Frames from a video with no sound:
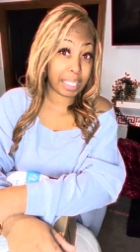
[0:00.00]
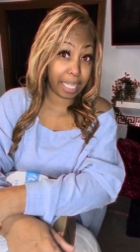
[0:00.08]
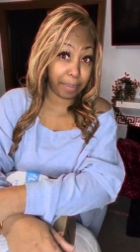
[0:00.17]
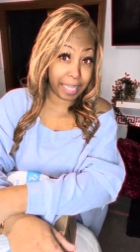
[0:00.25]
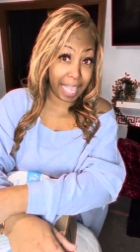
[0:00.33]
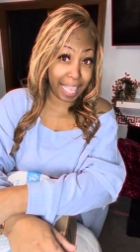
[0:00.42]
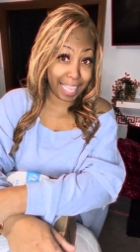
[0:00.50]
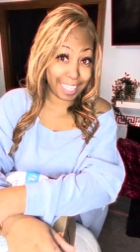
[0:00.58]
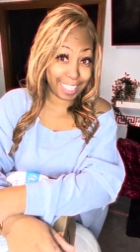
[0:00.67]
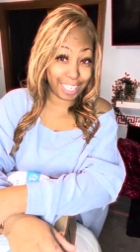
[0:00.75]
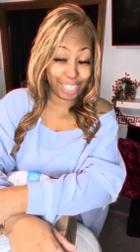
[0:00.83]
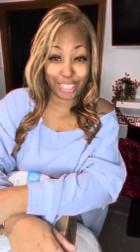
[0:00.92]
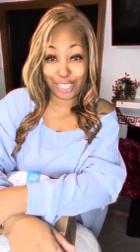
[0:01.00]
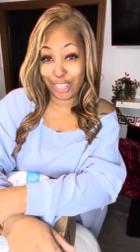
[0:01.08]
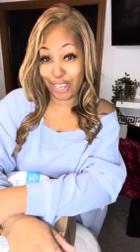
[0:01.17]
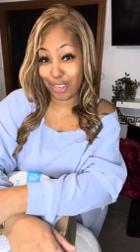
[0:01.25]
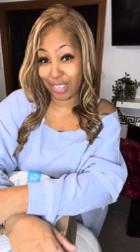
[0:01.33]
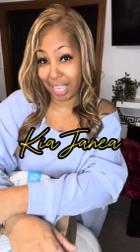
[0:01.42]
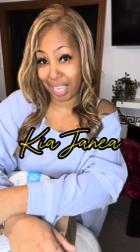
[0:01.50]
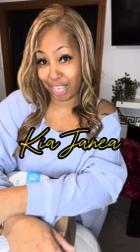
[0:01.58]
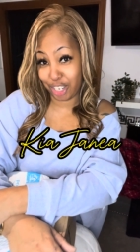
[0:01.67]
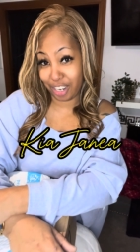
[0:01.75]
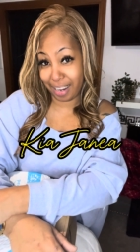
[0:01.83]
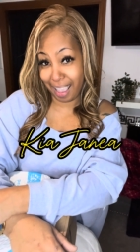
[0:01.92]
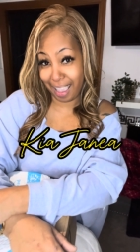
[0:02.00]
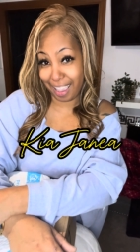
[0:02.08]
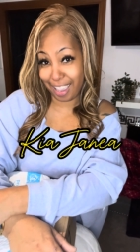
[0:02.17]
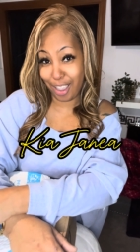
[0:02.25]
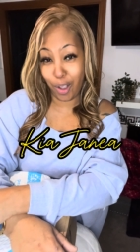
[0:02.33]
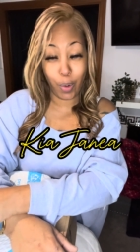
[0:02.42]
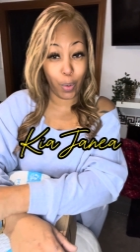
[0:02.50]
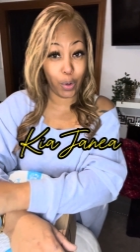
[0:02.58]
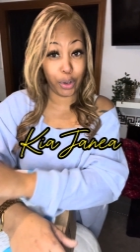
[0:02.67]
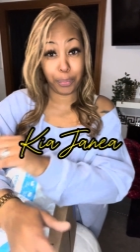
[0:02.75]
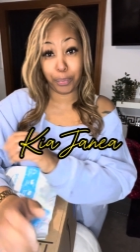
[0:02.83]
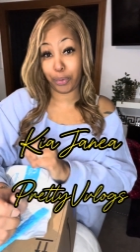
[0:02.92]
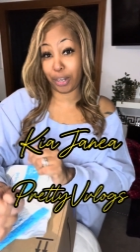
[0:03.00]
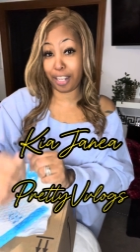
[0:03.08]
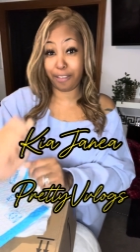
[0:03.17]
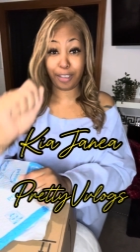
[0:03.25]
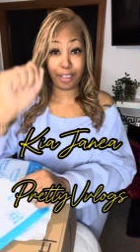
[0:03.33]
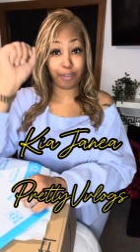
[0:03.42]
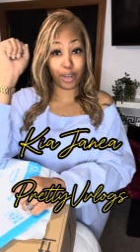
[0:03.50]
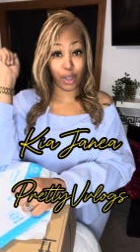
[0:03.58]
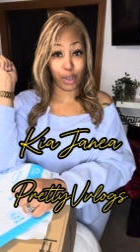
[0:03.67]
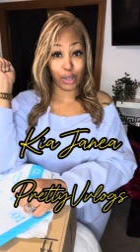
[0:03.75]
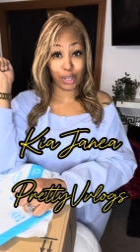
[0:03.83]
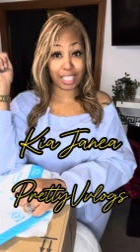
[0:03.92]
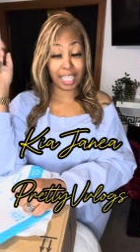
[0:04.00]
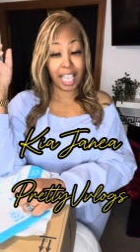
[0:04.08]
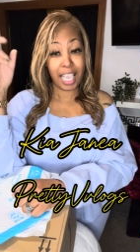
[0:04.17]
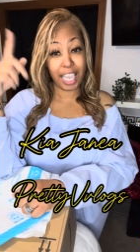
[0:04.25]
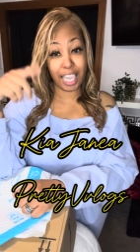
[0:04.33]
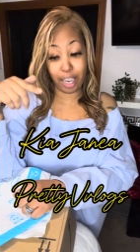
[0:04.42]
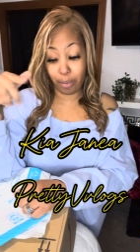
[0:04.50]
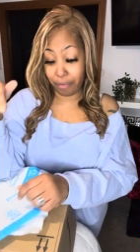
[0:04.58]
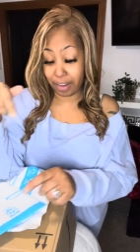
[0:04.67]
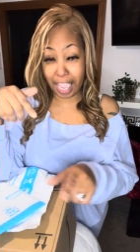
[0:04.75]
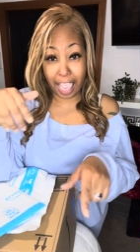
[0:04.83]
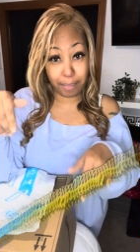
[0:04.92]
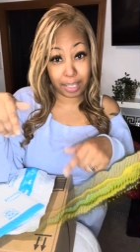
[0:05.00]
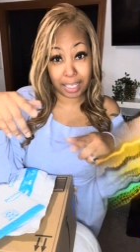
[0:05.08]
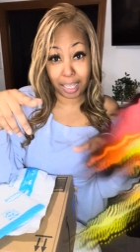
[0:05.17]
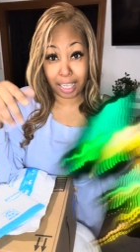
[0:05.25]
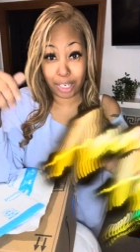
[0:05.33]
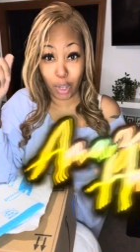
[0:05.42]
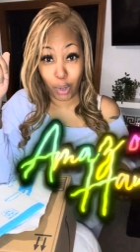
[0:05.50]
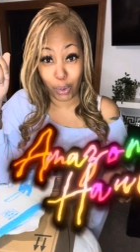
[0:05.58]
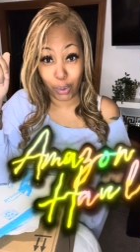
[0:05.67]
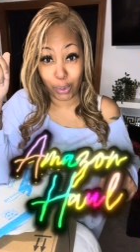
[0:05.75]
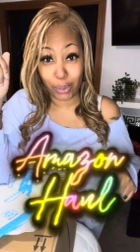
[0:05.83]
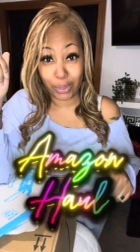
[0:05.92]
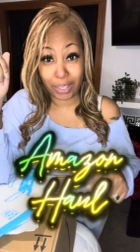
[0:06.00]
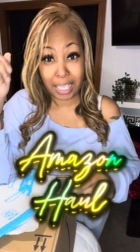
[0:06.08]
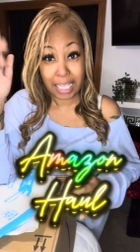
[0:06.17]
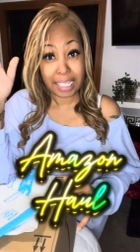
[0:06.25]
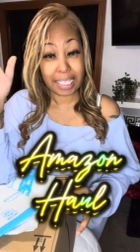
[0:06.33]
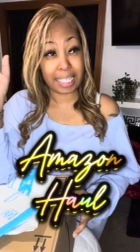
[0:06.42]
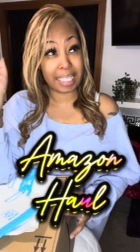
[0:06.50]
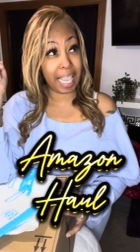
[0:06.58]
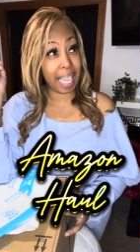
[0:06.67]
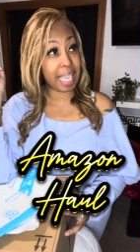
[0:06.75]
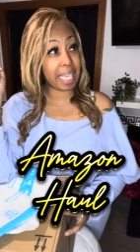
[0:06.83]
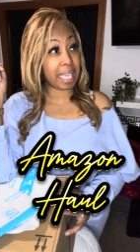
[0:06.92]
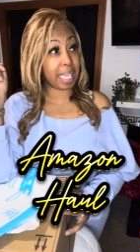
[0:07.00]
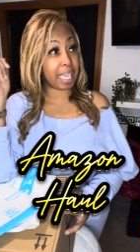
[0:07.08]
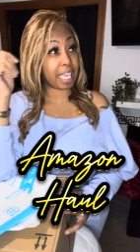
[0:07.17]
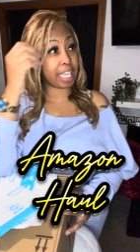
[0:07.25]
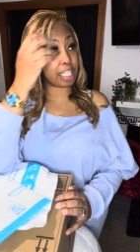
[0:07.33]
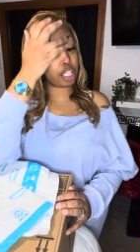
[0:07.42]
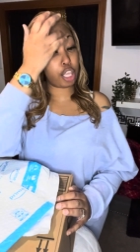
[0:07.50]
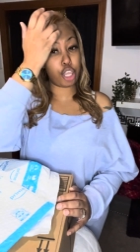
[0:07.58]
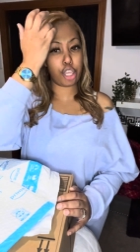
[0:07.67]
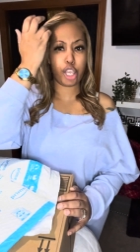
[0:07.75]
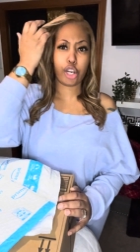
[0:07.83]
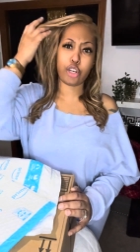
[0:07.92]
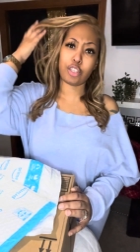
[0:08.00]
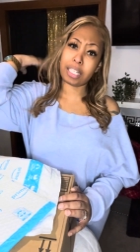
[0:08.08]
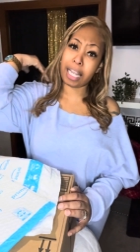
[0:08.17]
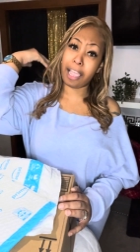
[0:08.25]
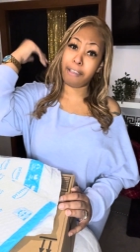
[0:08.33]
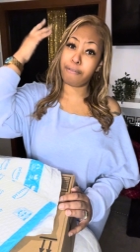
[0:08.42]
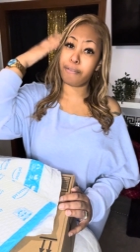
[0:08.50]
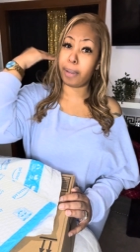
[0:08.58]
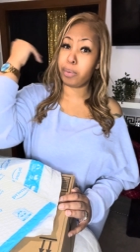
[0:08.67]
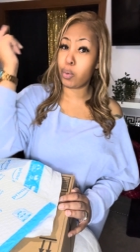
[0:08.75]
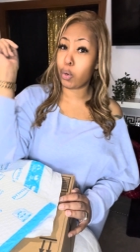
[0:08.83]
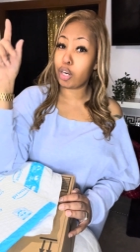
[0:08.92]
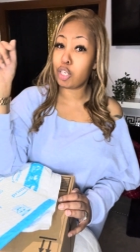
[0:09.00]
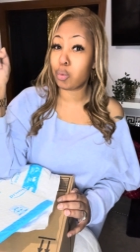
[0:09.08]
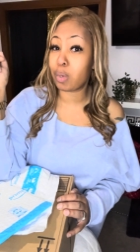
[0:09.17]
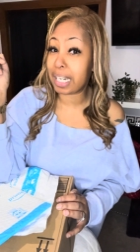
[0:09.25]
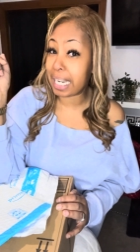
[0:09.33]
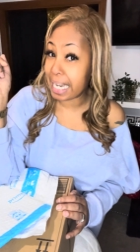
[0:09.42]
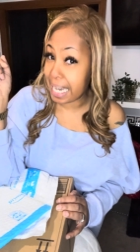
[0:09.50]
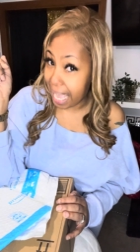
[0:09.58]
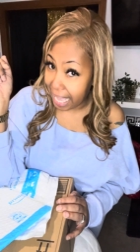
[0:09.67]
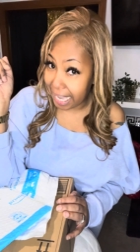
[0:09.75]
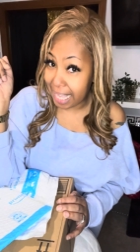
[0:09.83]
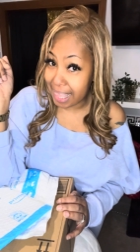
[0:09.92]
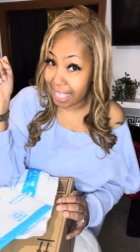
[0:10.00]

up, guys? It's your girl Kia Janae or Pretty V Vlogs here with an Amazon haul. Today is Thursday, February 29th.